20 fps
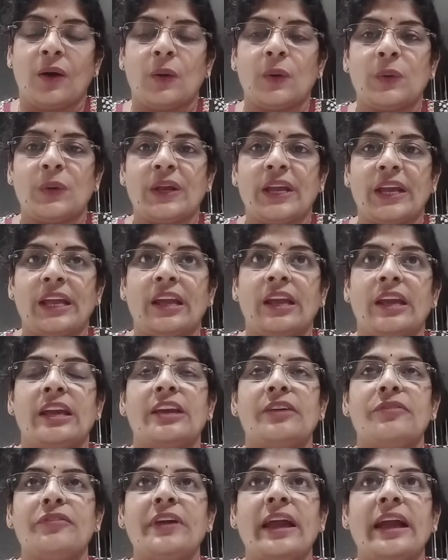Okay,
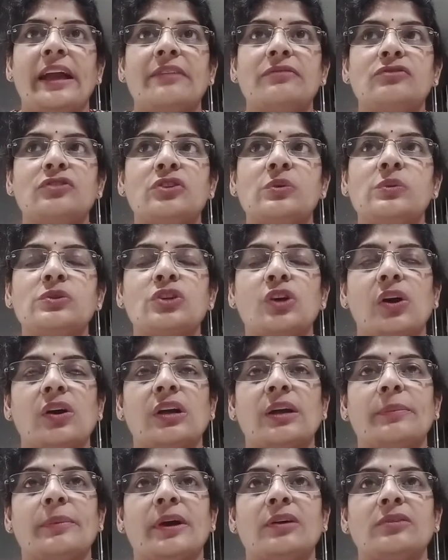if we have to
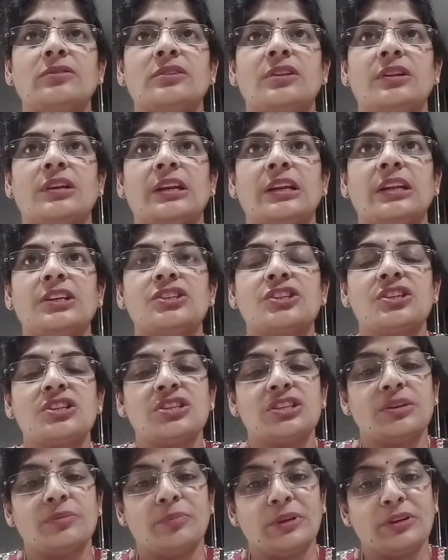talk about the
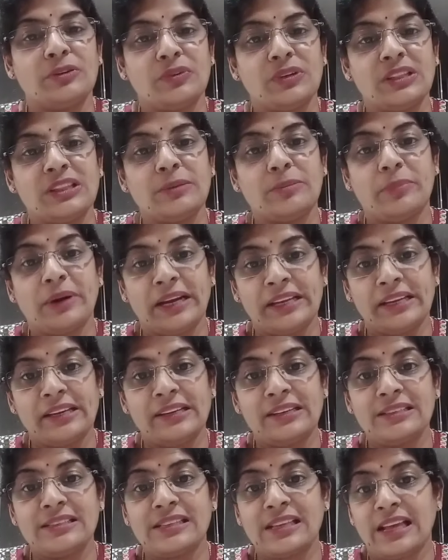relationship between the
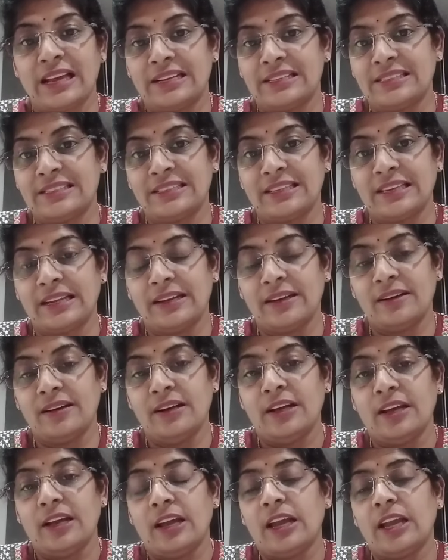buyer and seller,
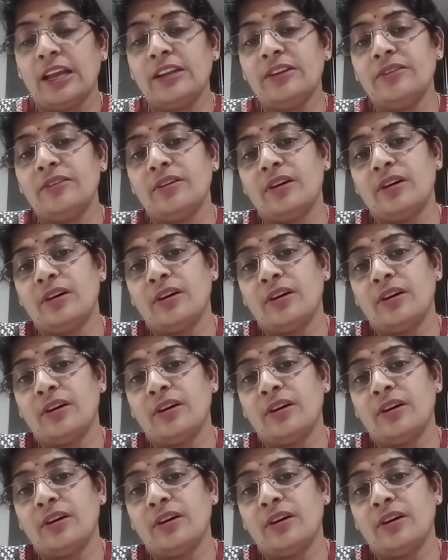in